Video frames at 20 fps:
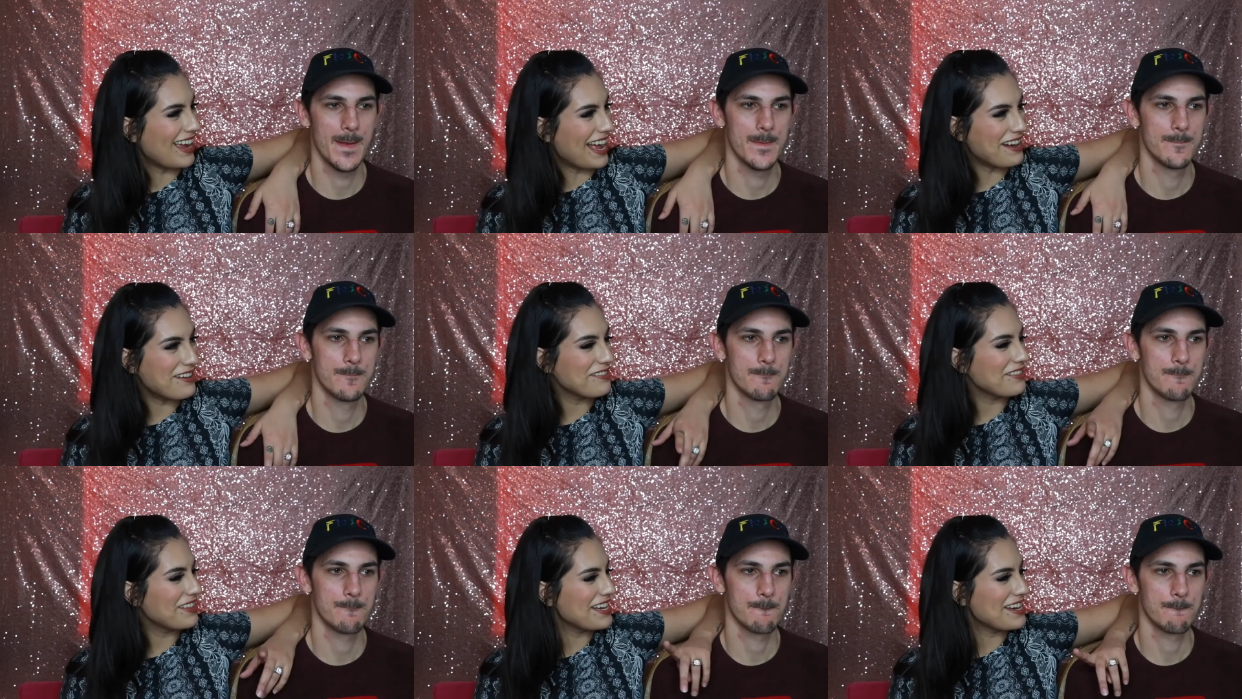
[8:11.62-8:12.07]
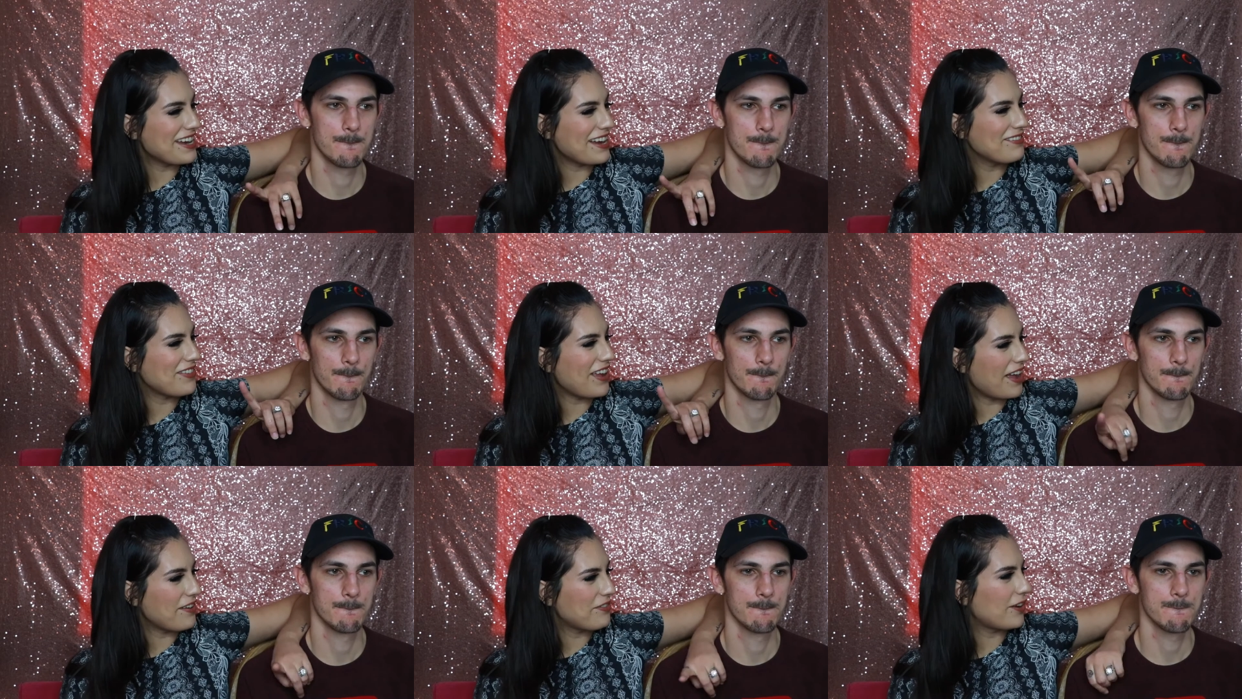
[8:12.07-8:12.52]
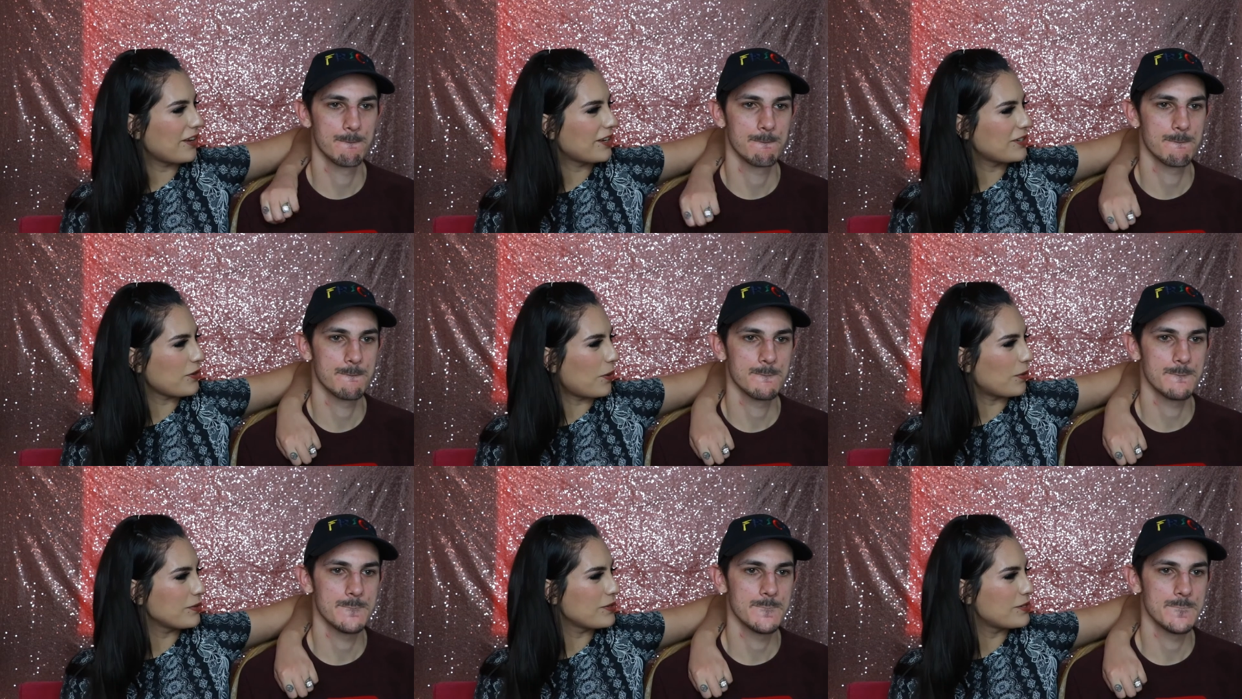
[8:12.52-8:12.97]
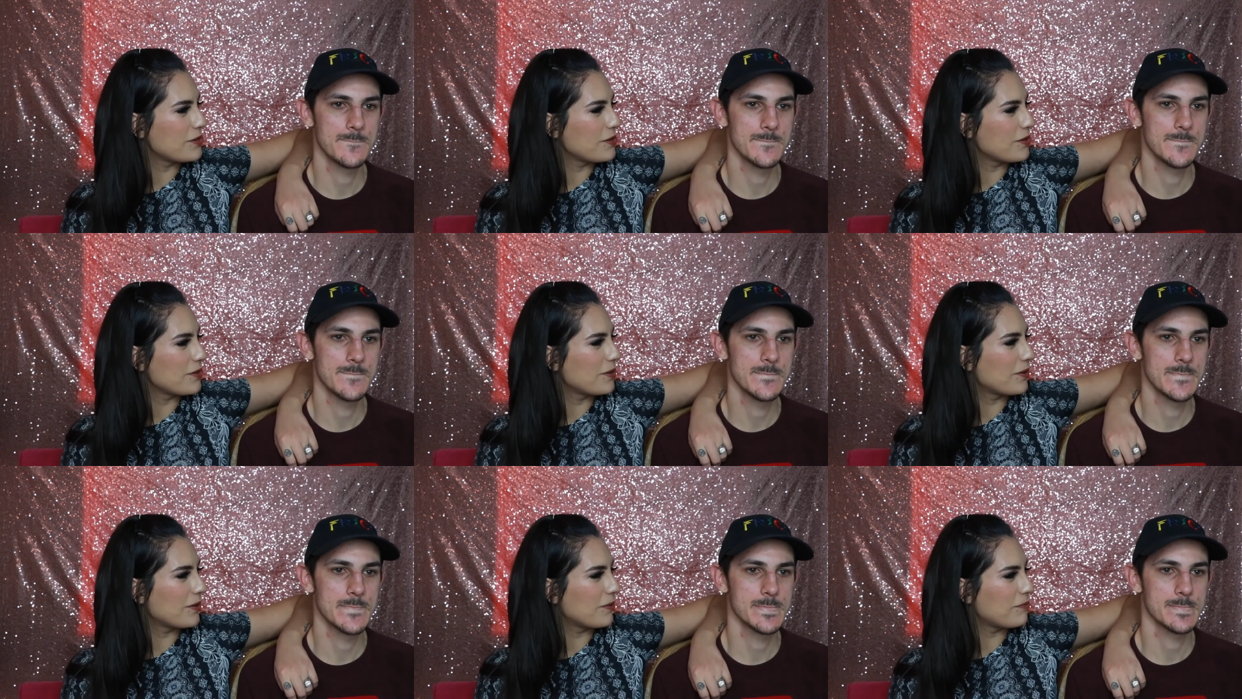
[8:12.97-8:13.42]
Speaker 1: I don't think I've ever told
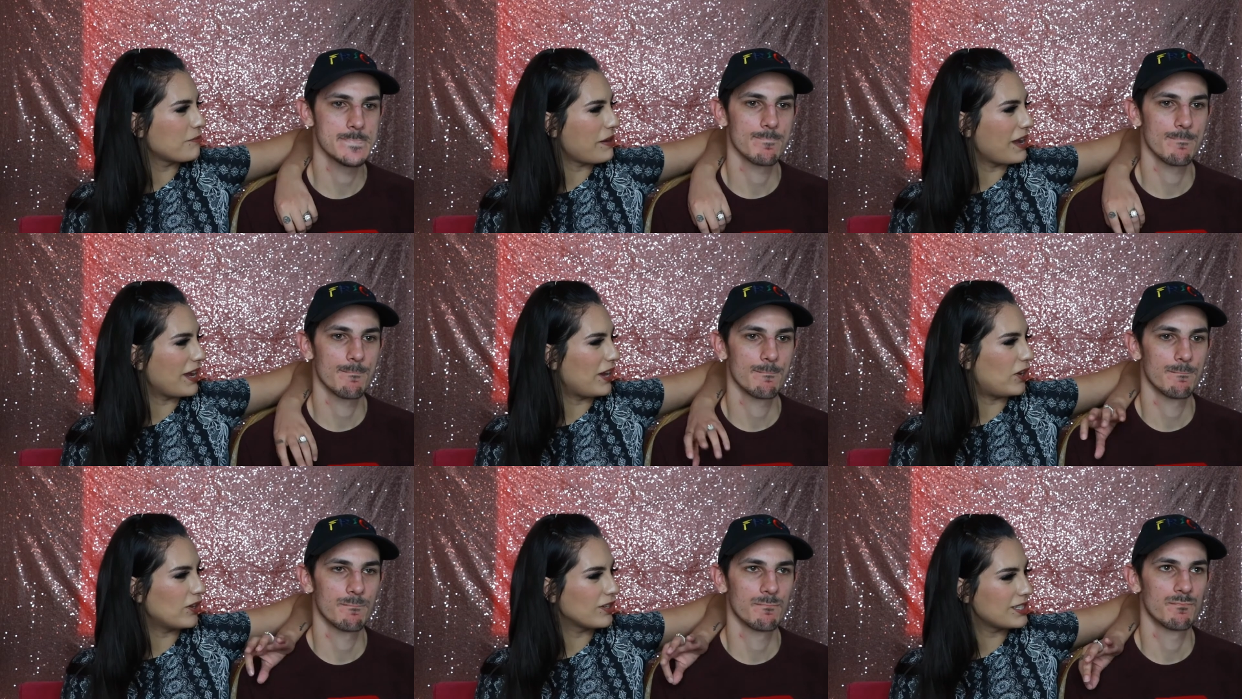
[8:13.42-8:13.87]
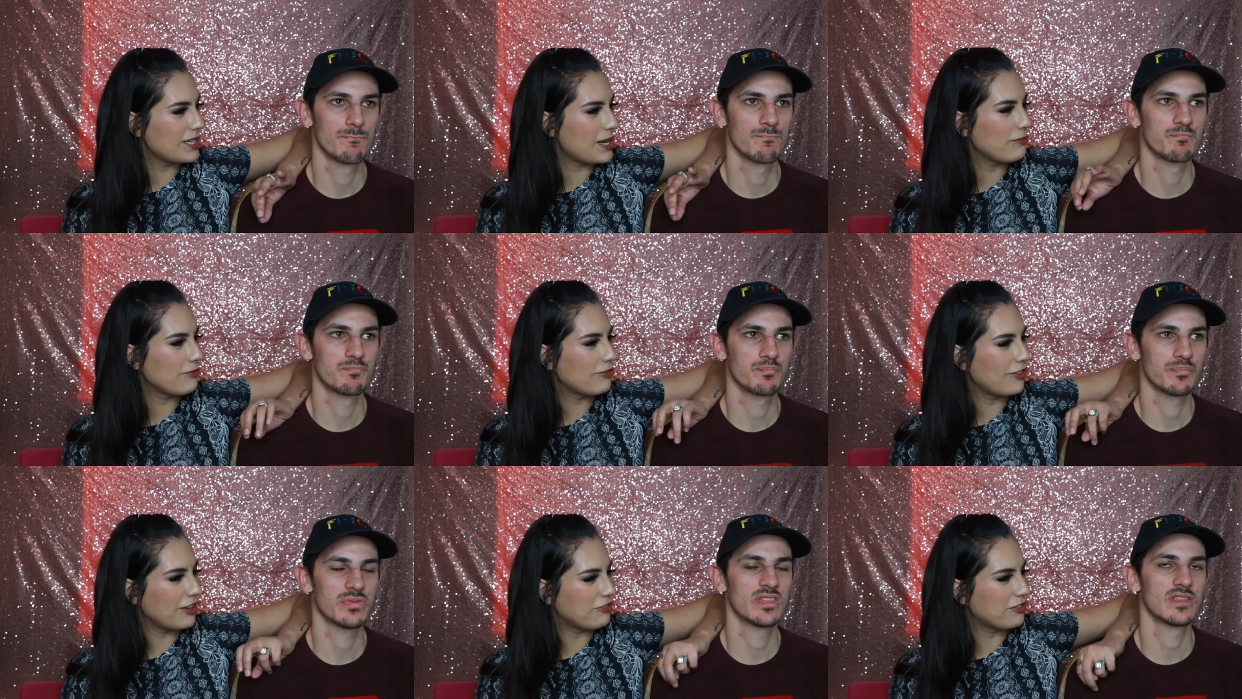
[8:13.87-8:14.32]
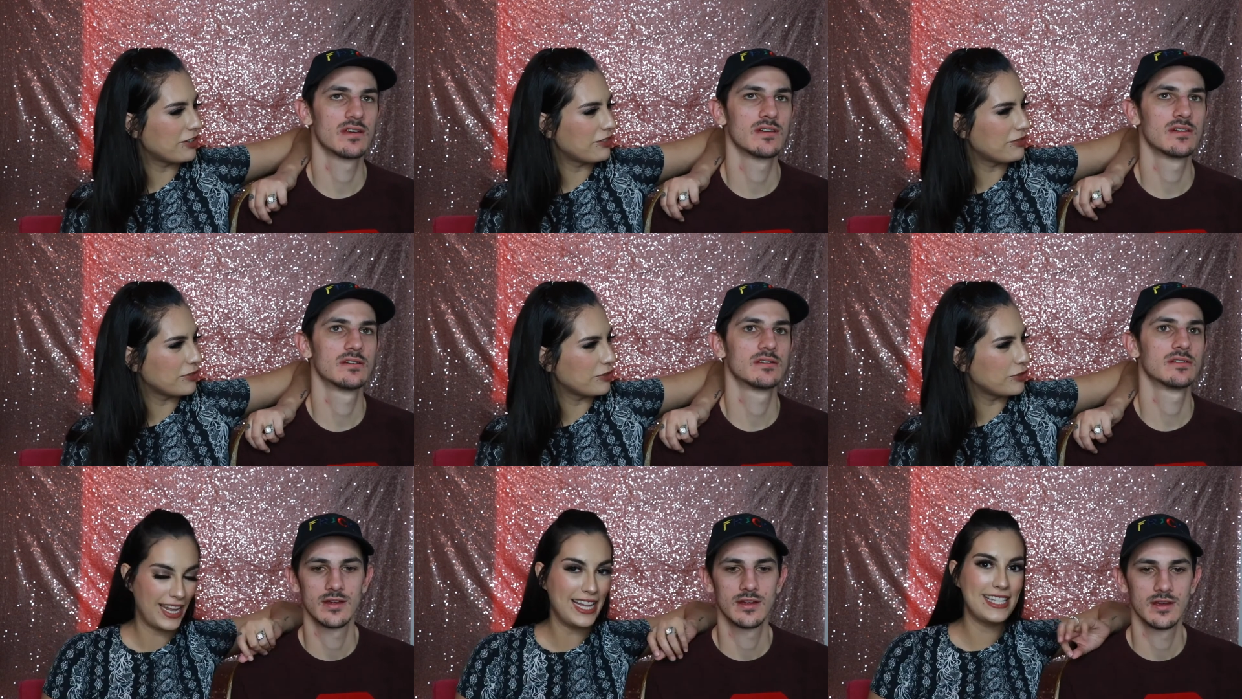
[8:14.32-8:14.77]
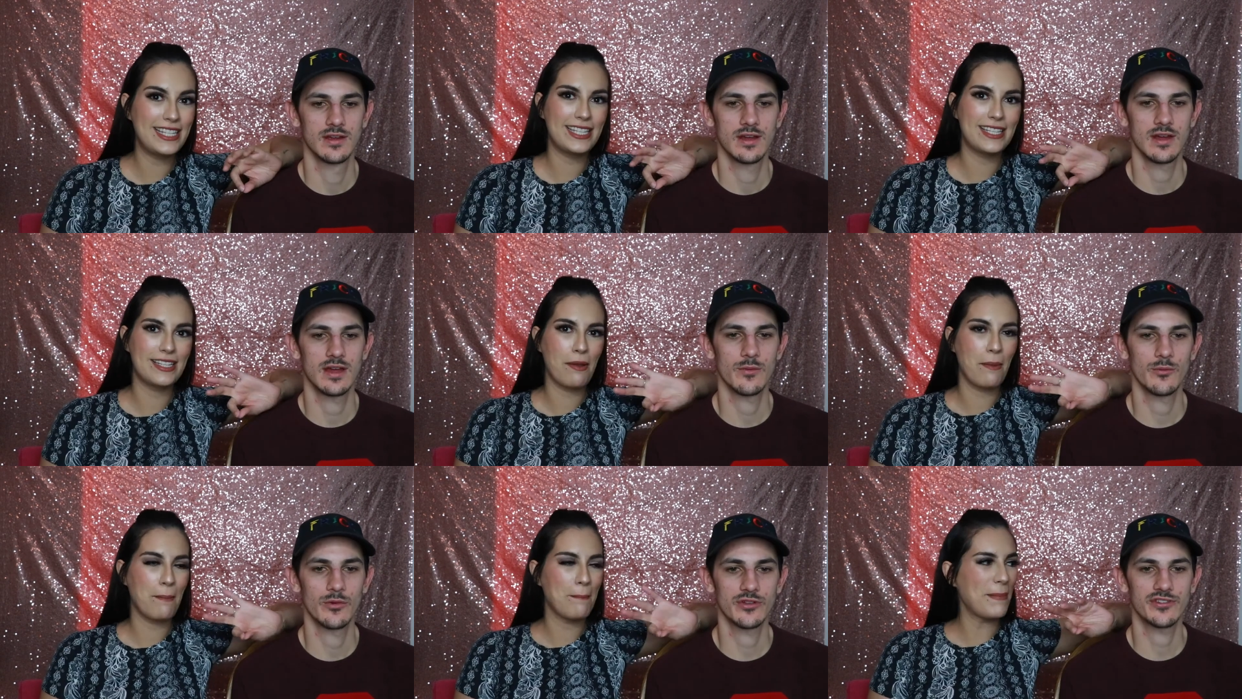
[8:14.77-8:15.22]
you my all-time favorite food.
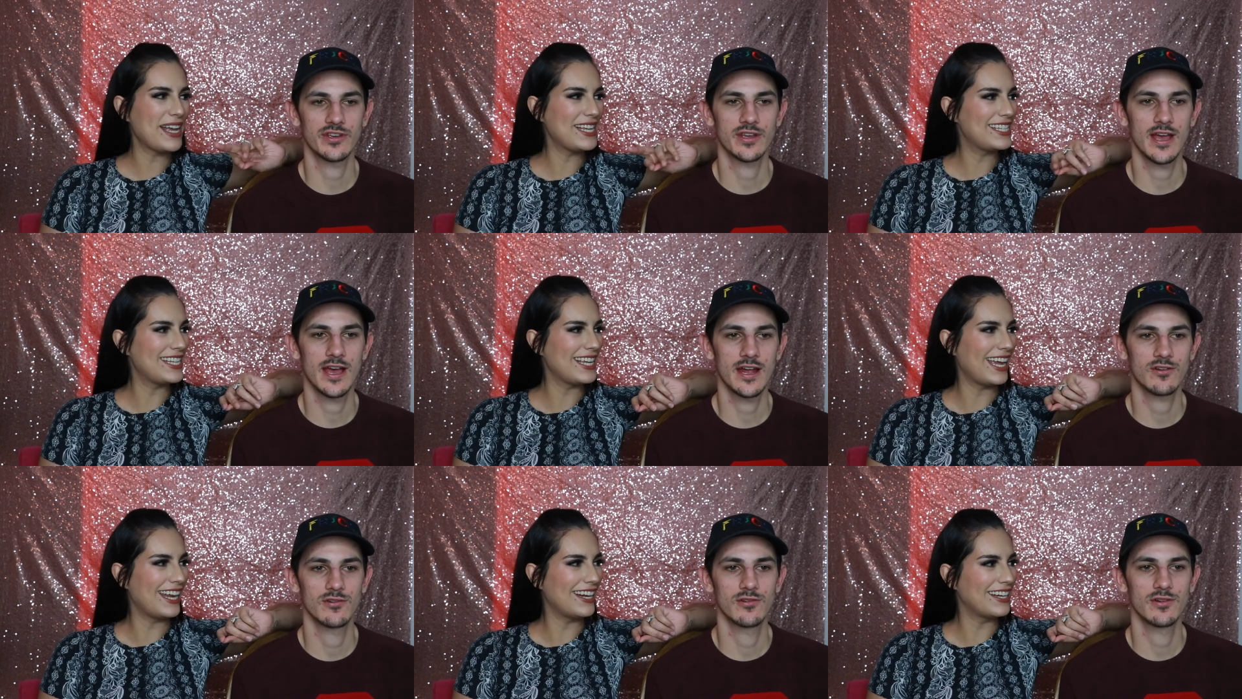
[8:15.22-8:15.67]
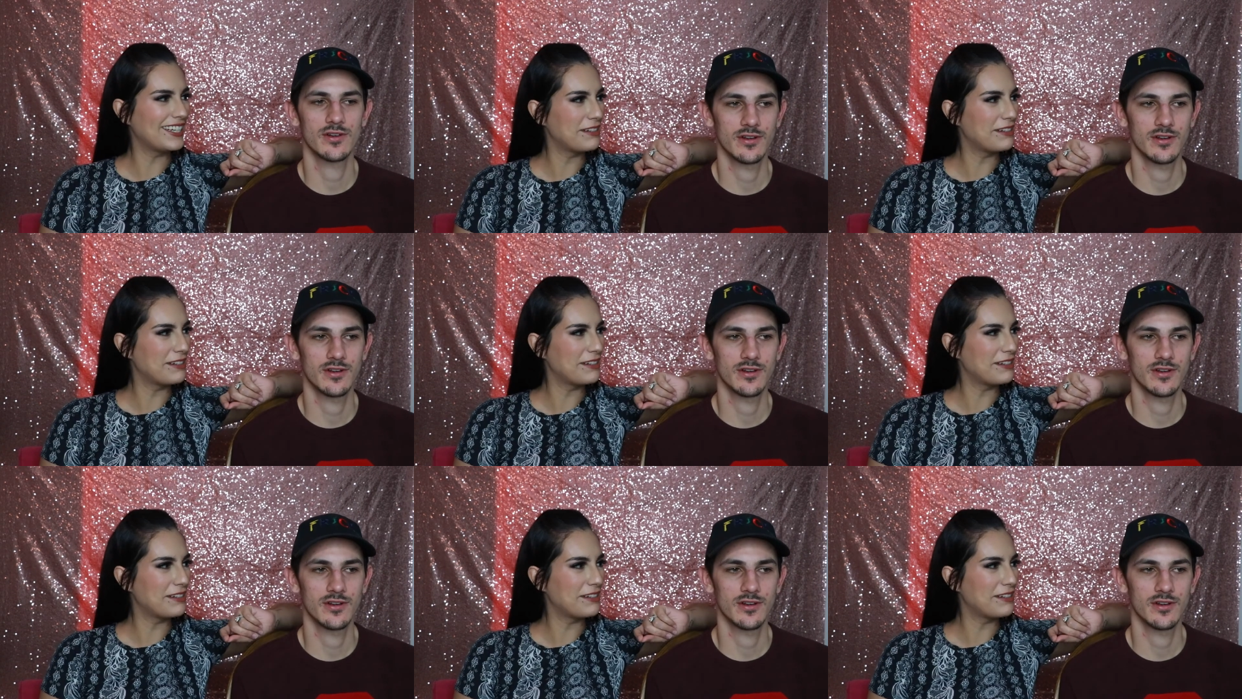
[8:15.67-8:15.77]
It's Mexican.